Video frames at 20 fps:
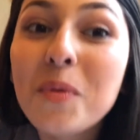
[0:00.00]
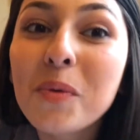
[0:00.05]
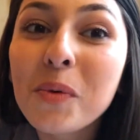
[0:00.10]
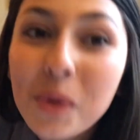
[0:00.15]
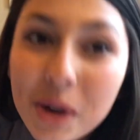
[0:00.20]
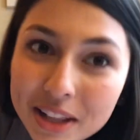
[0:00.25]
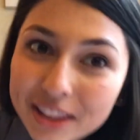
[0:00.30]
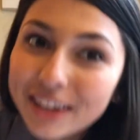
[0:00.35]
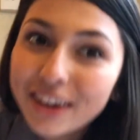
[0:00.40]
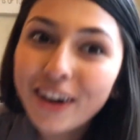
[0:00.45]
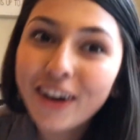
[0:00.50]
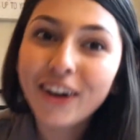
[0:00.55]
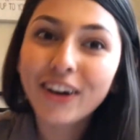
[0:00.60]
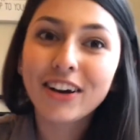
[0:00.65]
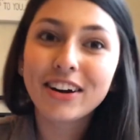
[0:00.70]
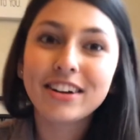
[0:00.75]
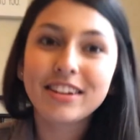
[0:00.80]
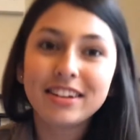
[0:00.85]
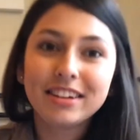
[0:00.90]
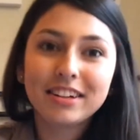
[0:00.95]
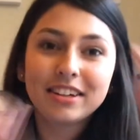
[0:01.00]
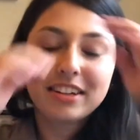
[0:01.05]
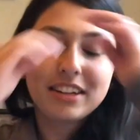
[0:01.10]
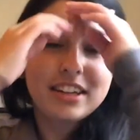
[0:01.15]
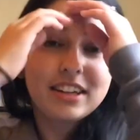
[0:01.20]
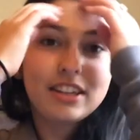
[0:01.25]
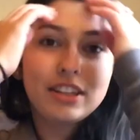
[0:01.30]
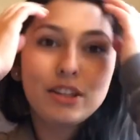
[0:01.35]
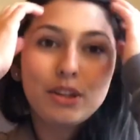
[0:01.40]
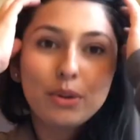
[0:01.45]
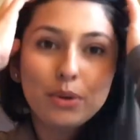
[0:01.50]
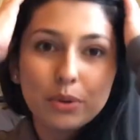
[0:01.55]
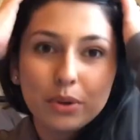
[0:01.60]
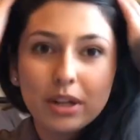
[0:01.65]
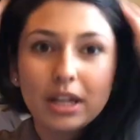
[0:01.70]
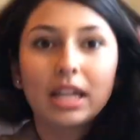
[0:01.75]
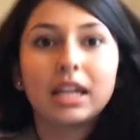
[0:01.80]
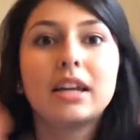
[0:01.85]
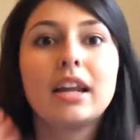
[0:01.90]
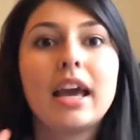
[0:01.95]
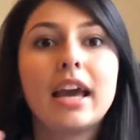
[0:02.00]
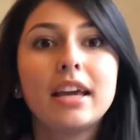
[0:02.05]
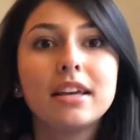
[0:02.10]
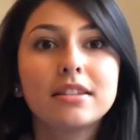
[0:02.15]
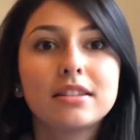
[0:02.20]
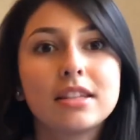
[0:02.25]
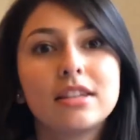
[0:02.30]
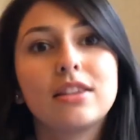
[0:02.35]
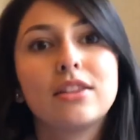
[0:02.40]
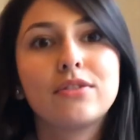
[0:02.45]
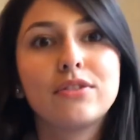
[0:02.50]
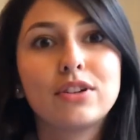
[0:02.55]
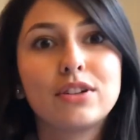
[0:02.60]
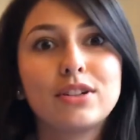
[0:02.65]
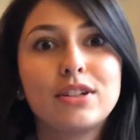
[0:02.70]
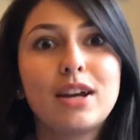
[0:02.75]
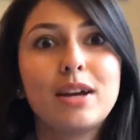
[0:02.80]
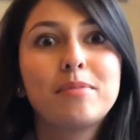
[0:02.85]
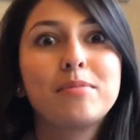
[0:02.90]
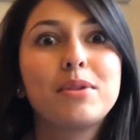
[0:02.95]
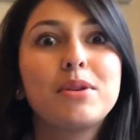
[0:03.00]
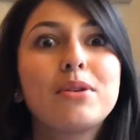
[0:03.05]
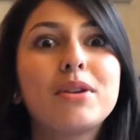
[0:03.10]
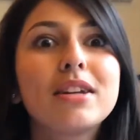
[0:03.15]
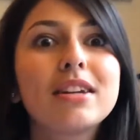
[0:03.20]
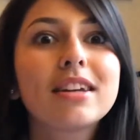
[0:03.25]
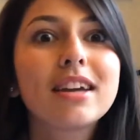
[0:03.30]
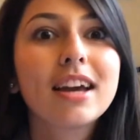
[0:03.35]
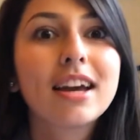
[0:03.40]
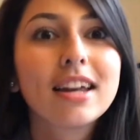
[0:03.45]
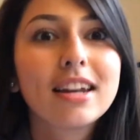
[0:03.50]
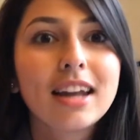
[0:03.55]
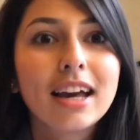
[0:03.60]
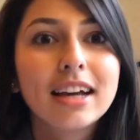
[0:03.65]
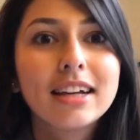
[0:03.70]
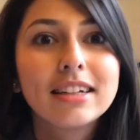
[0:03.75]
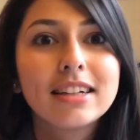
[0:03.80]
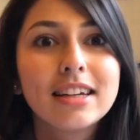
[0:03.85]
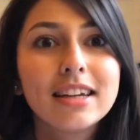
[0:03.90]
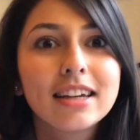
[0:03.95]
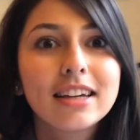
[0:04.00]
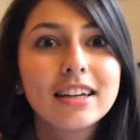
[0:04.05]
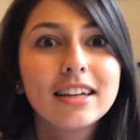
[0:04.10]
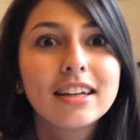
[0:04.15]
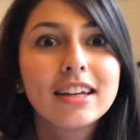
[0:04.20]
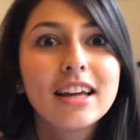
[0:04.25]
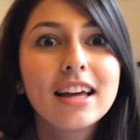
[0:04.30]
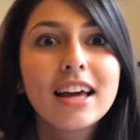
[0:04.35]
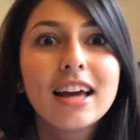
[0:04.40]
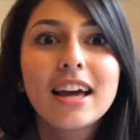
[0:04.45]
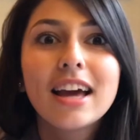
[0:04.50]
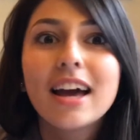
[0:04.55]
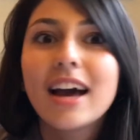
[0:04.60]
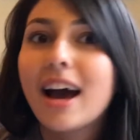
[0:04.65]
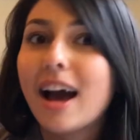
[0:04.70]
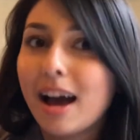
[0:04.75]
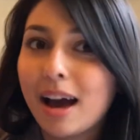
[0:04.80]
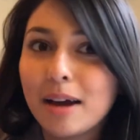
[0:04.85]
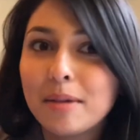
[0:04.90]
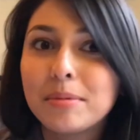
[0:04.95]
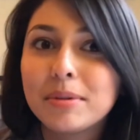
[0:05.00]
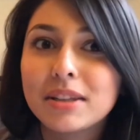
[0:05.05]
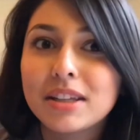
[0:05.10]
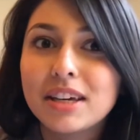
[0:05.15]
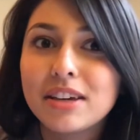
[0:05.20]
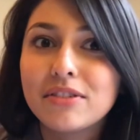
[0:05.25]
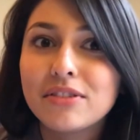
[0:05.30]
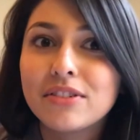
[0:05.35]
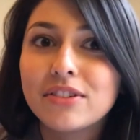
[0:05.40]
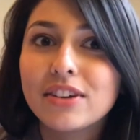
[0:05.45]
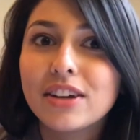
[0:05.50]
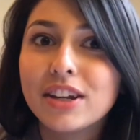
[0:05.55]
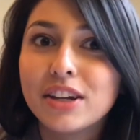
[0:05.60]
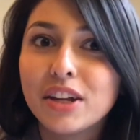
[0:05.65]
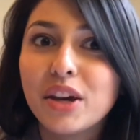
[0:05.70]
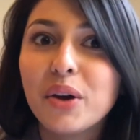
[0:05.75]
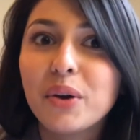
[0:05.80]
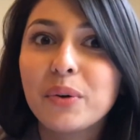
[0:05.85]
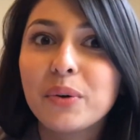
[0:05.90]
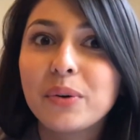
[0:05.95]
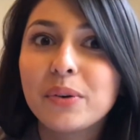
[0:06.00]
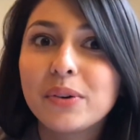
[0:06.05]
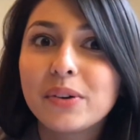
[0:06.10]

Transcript: really hard, you can ace it the first time. You can get a 90. I believe in you.